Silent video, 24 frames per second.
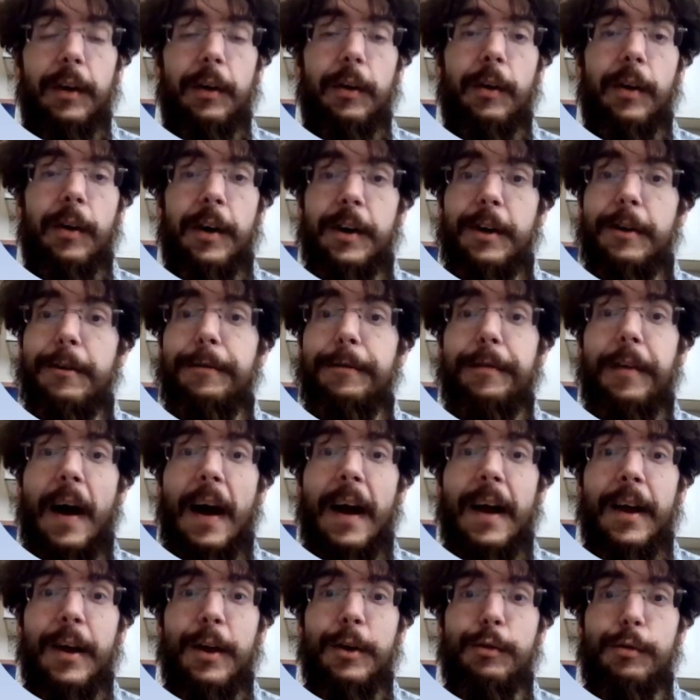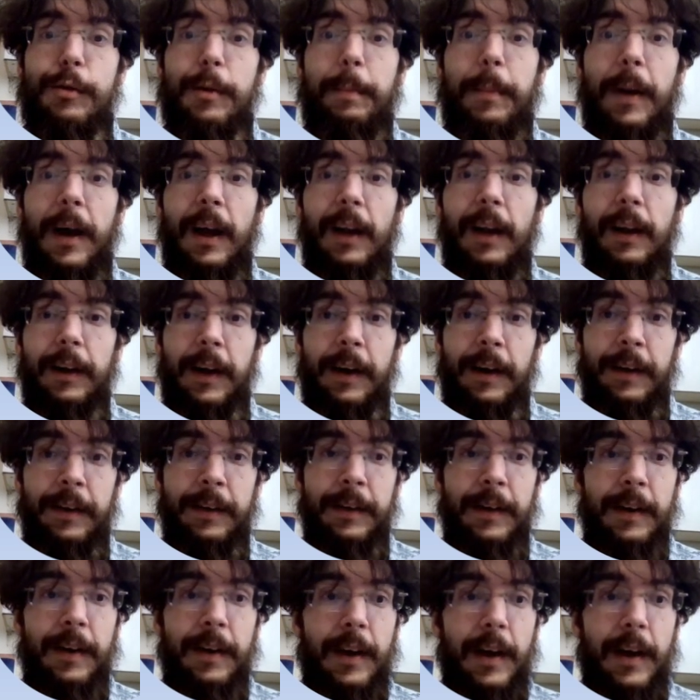or defiant rebellion